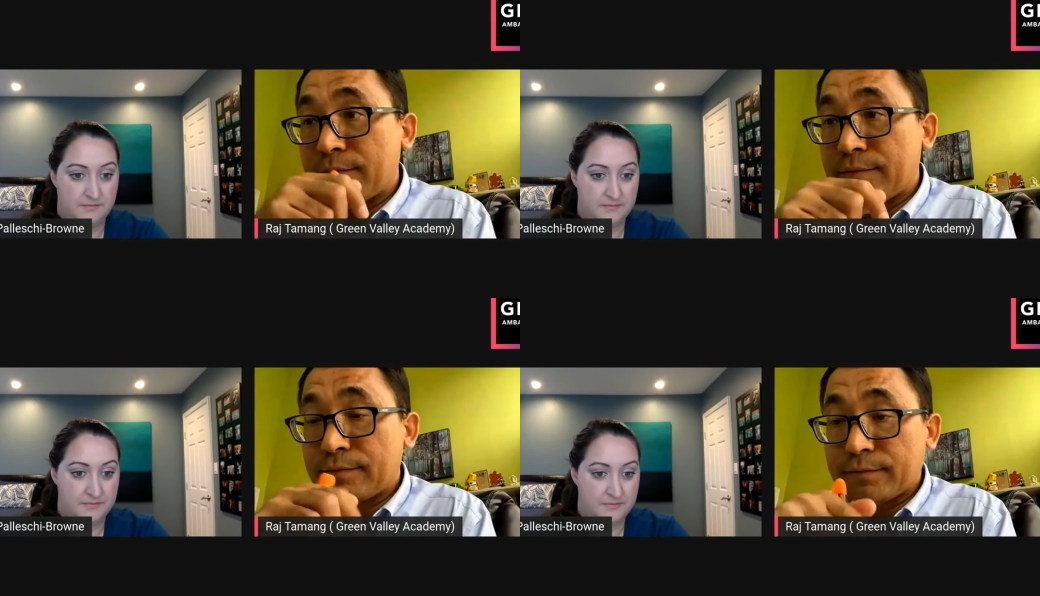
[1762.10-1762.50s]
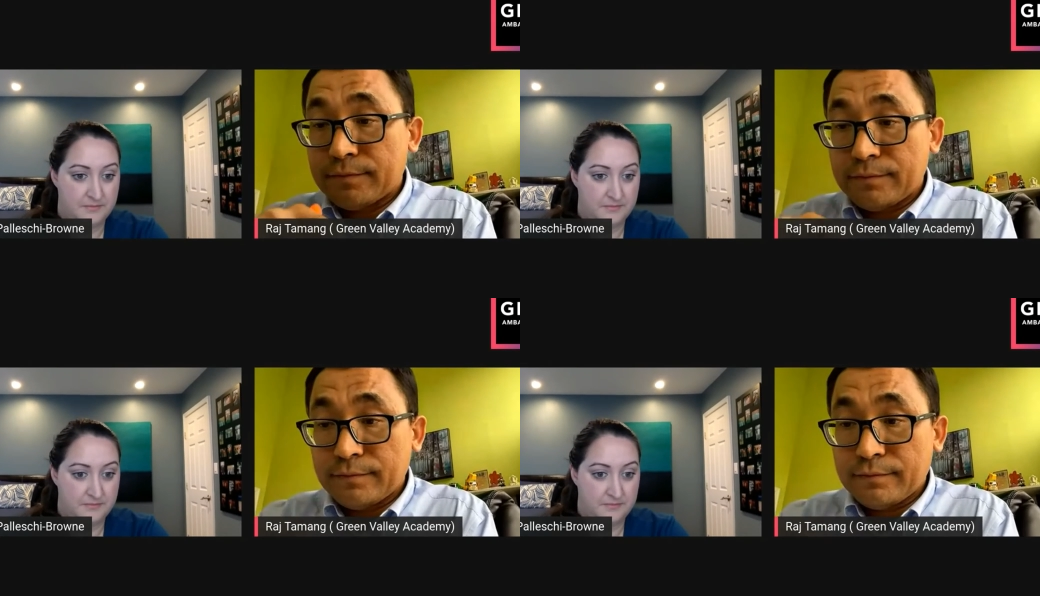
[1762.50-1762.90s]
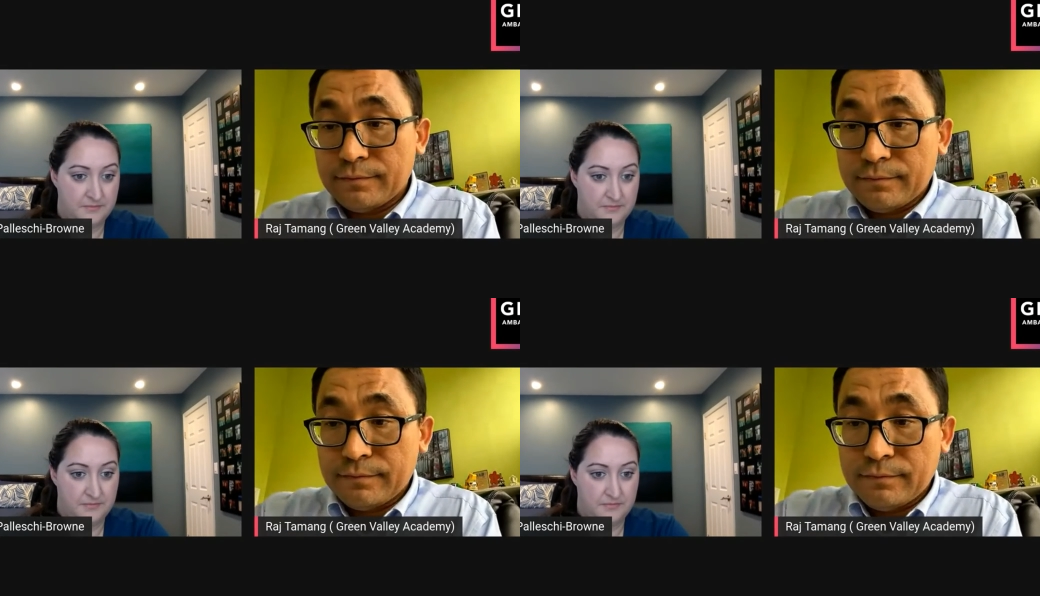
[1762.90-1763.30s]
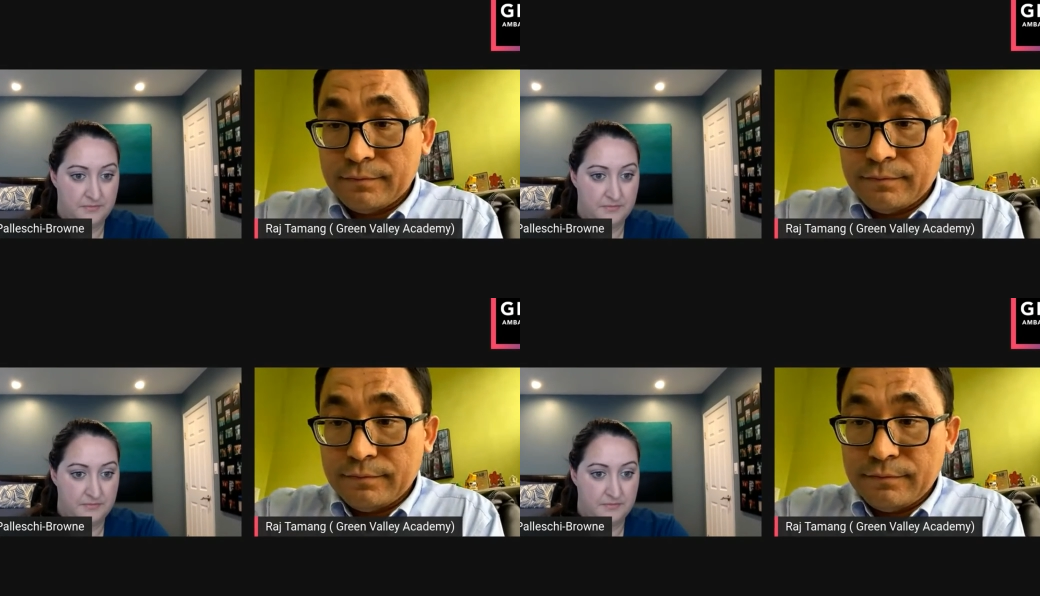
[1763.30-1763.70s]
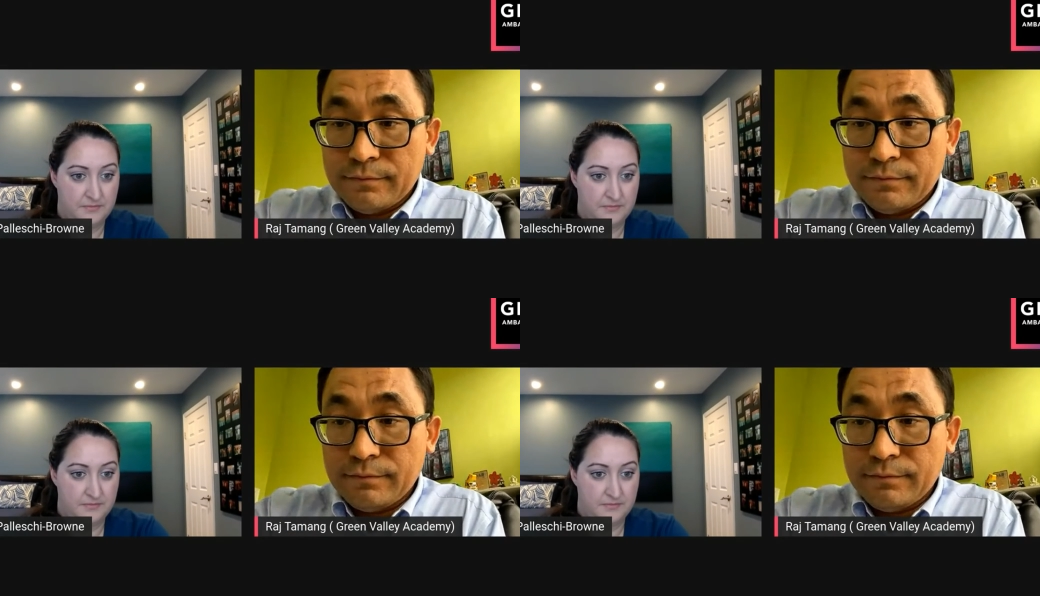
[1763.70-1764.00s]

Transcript: Nobody speaks.